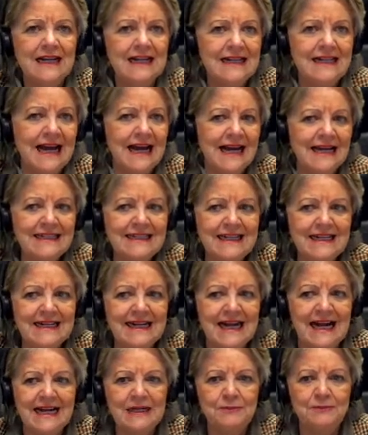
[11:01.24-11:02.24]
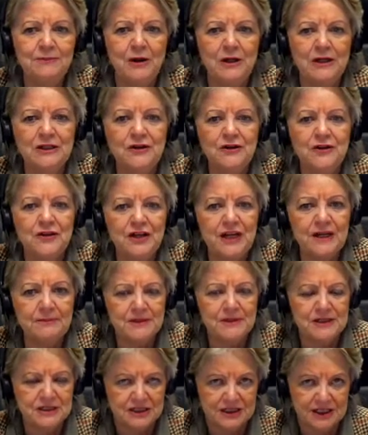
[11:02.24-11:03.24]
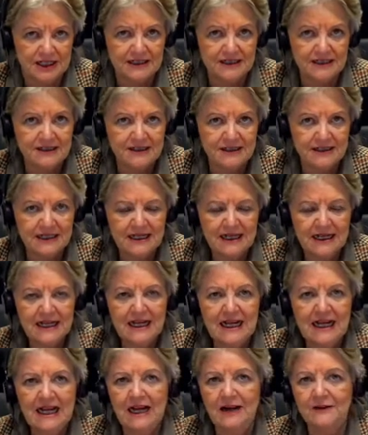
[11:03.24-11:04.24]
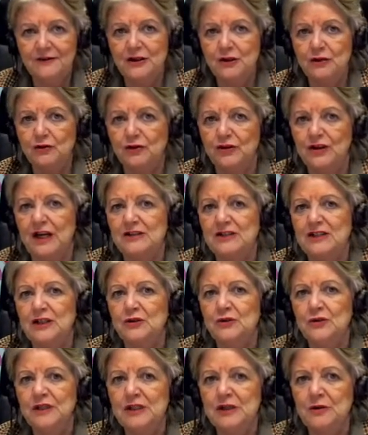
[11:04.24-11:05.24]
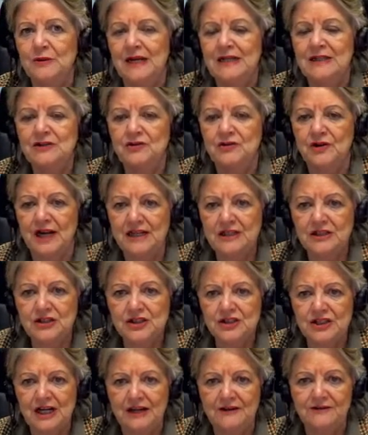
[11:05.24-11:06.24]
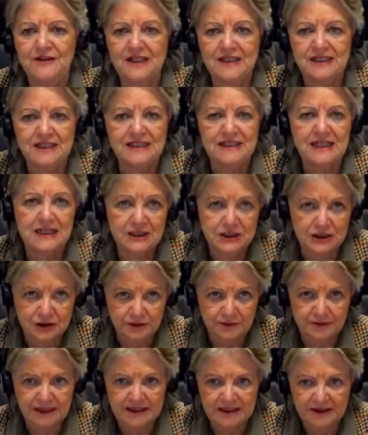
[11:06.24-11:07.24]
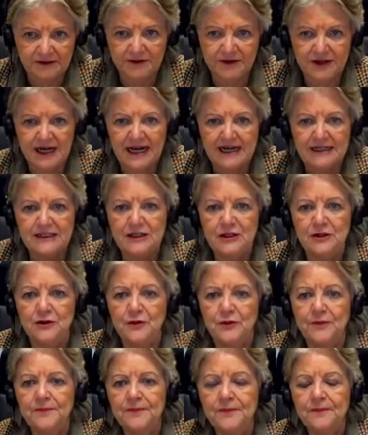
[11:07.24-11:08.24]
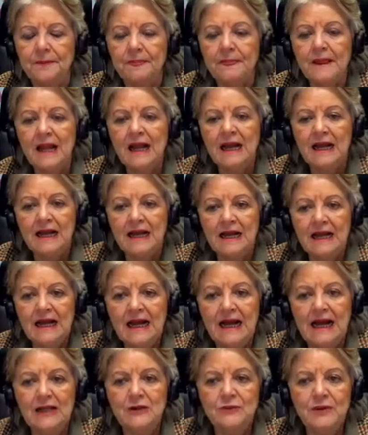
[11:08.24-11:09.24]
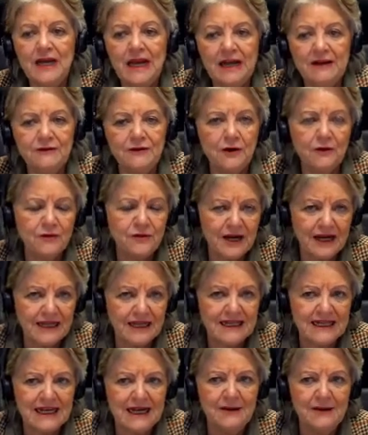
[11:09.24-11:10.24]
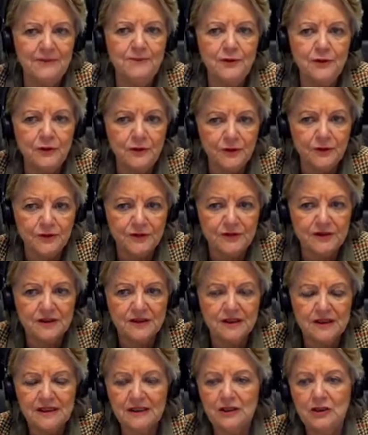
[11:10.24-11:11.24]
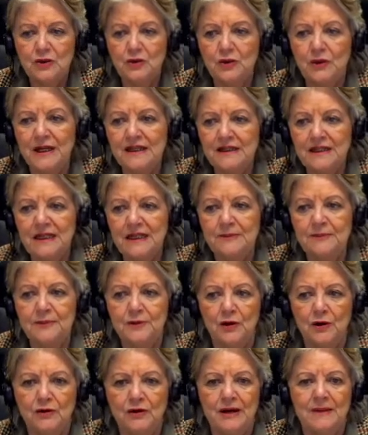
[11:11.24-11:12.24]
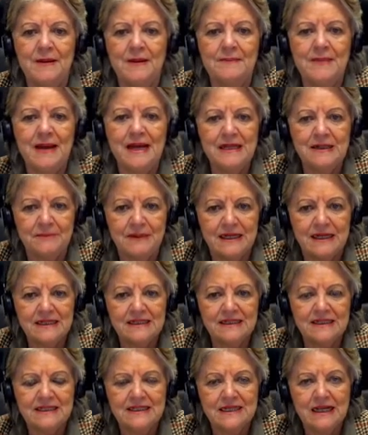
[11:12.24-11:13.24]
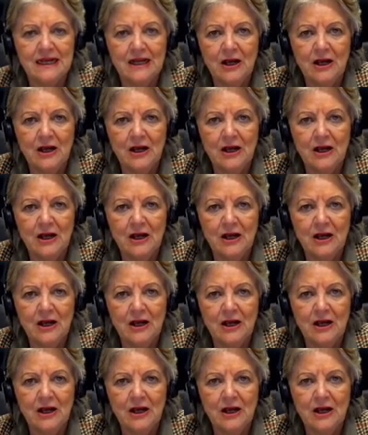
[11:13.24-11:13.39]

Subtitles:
99.3% of the 2021 tranche of this instrument of REACT-EU. And we have already approved 20 program amendments